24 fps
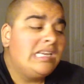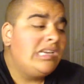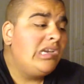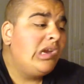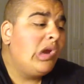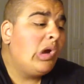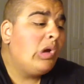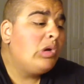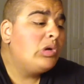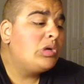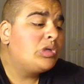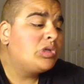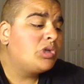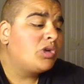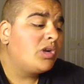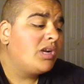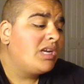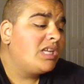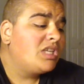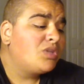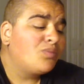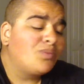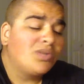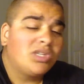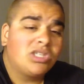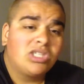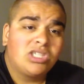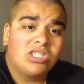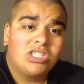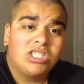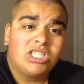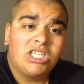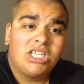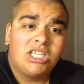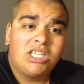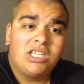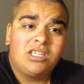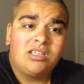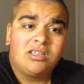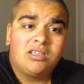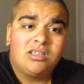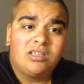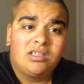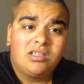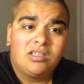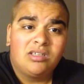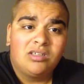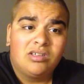No trans person
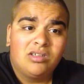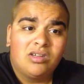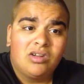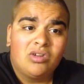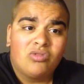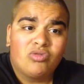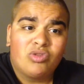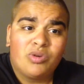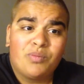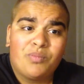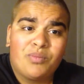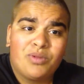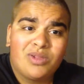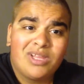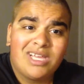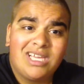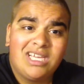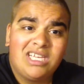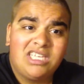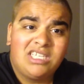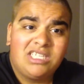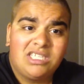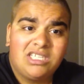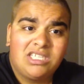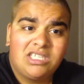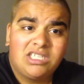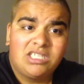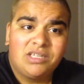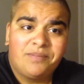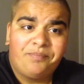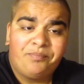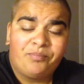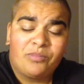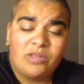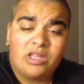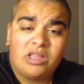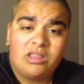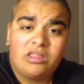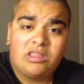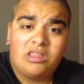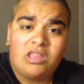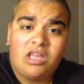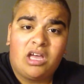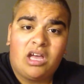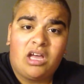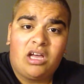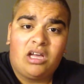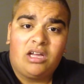can replace
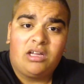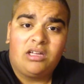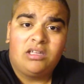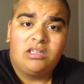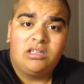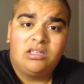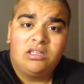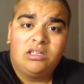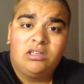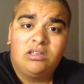the